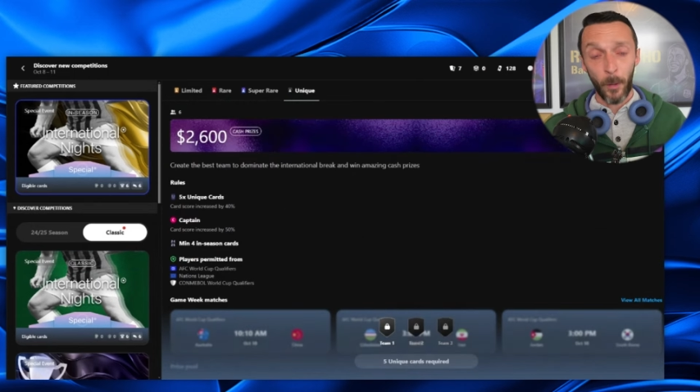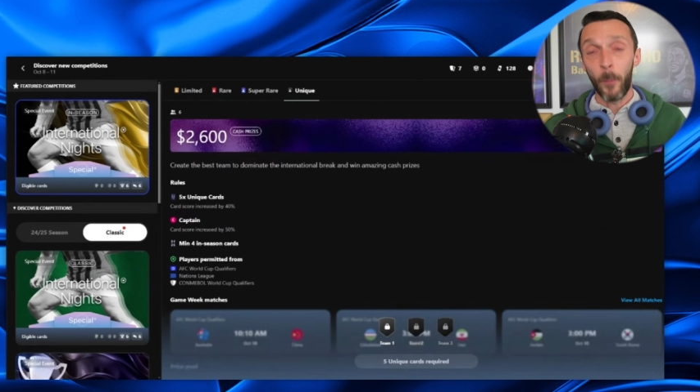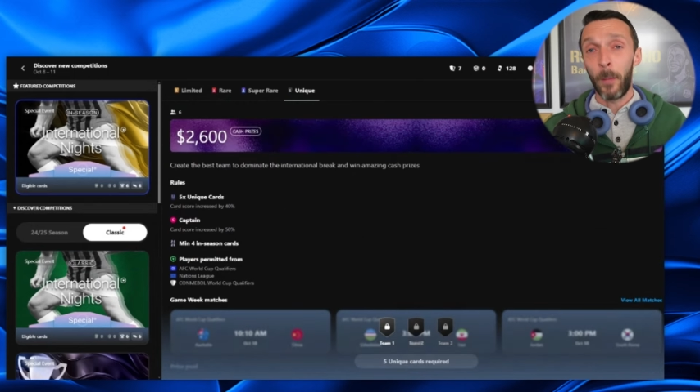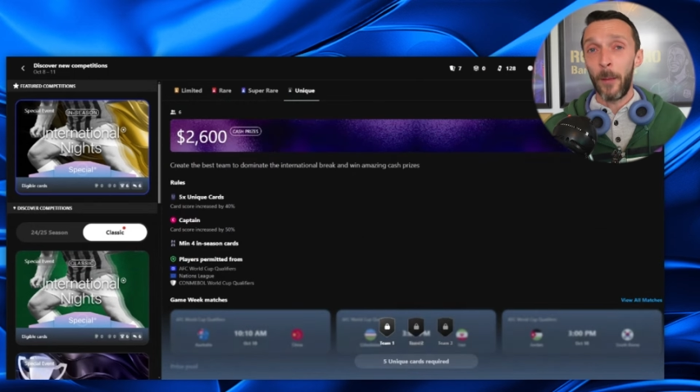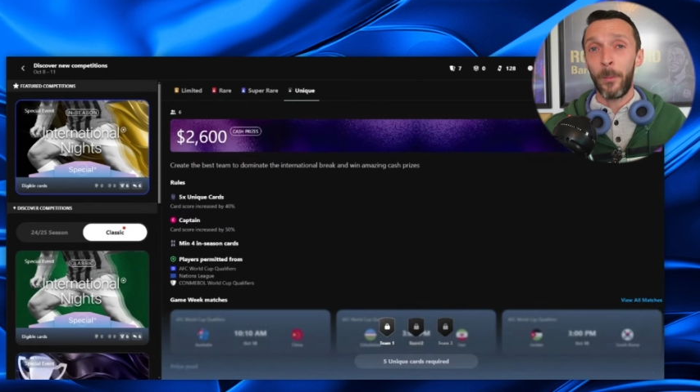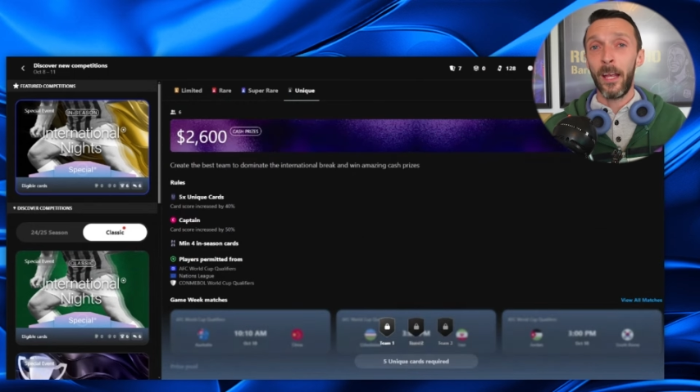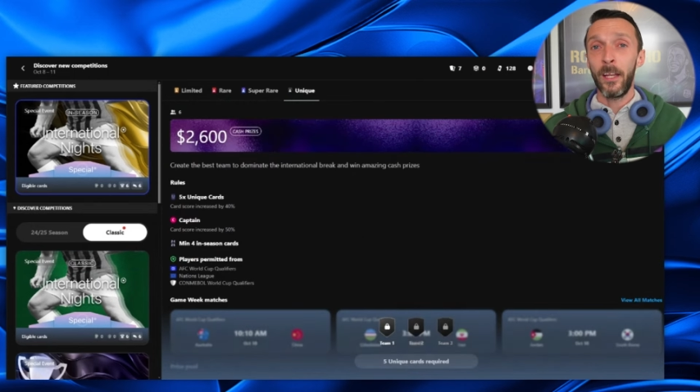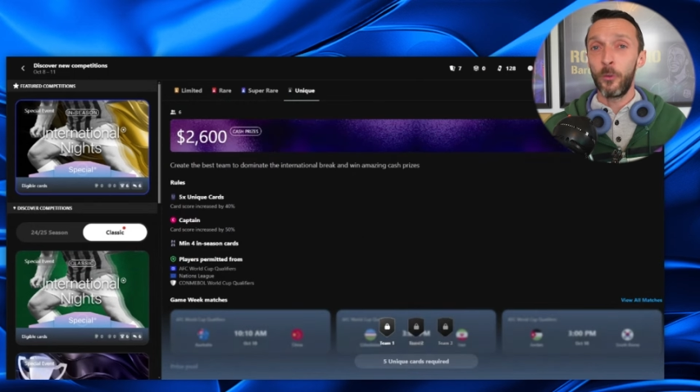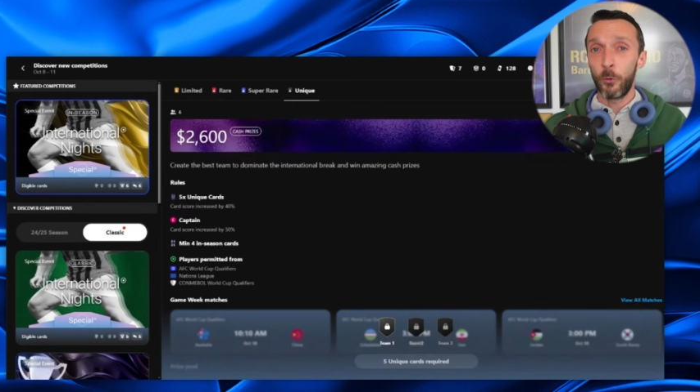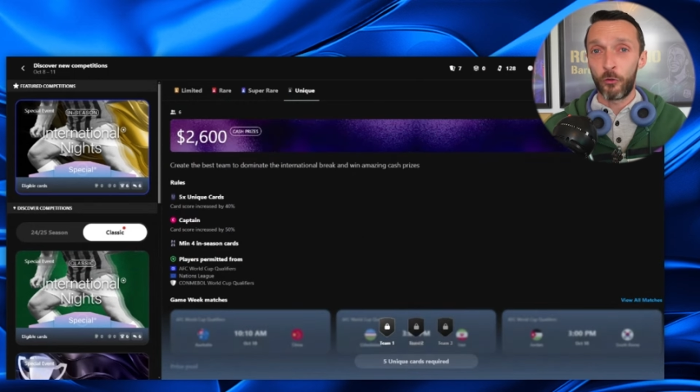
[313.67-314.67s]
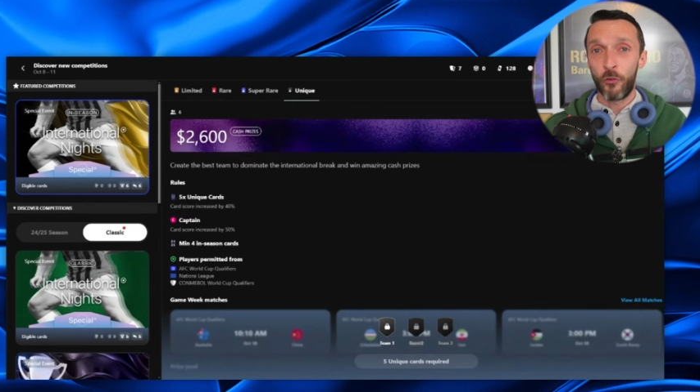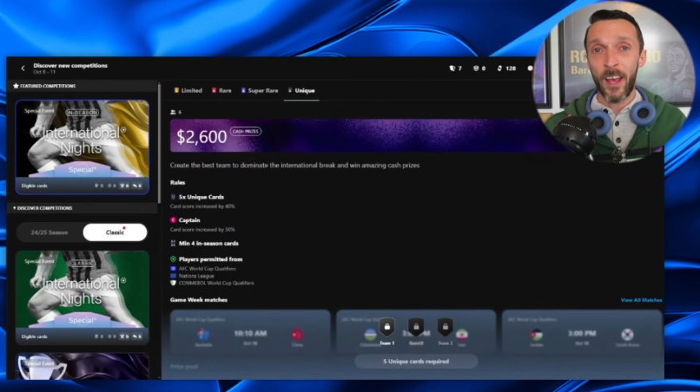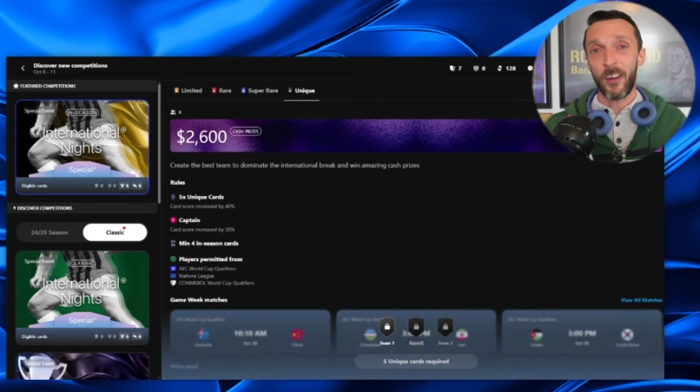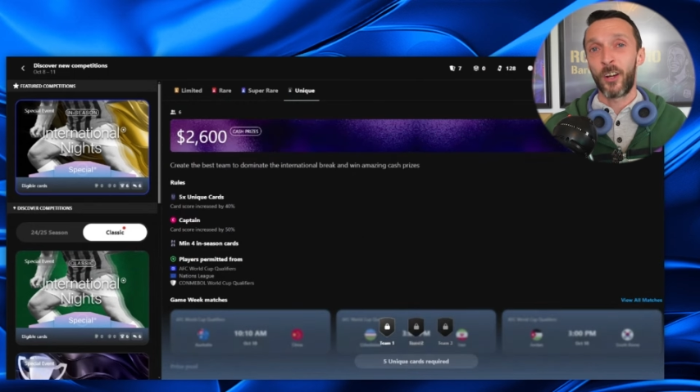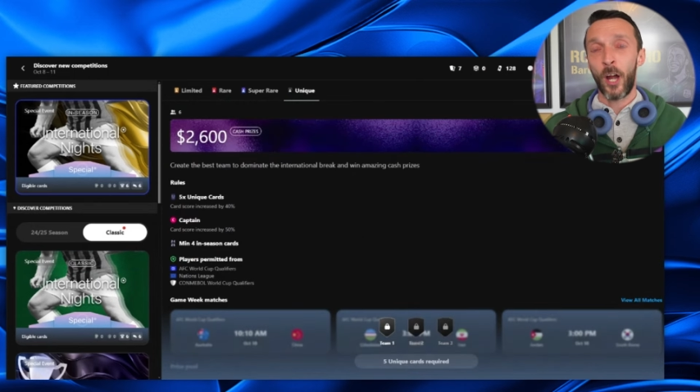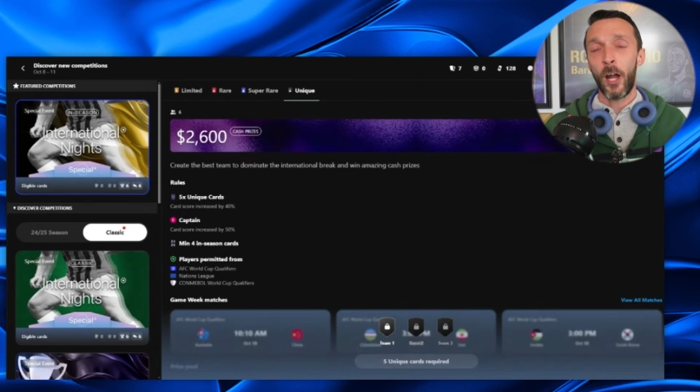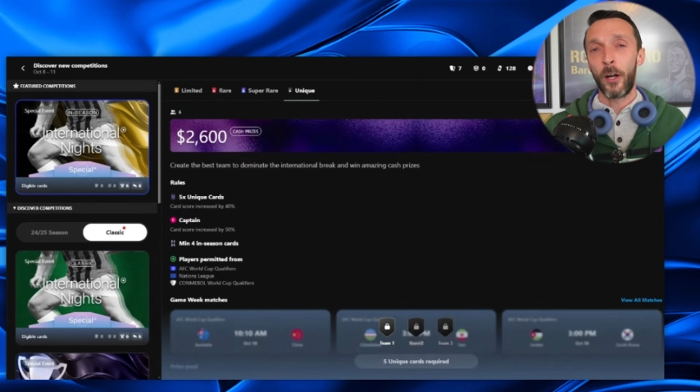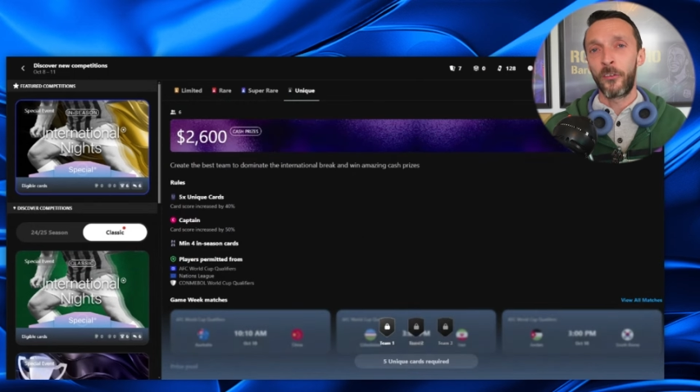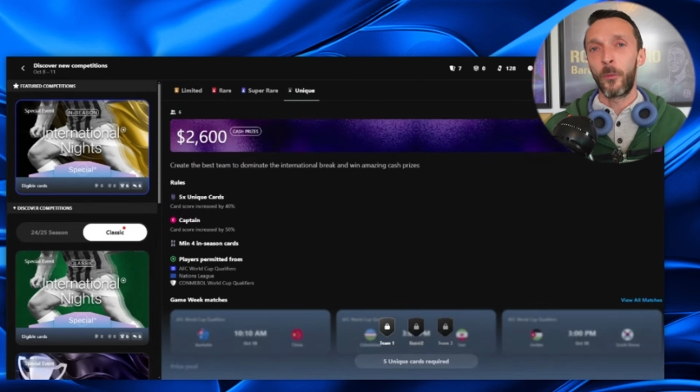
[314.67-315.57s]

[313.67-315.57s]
But by buying those rarer cards,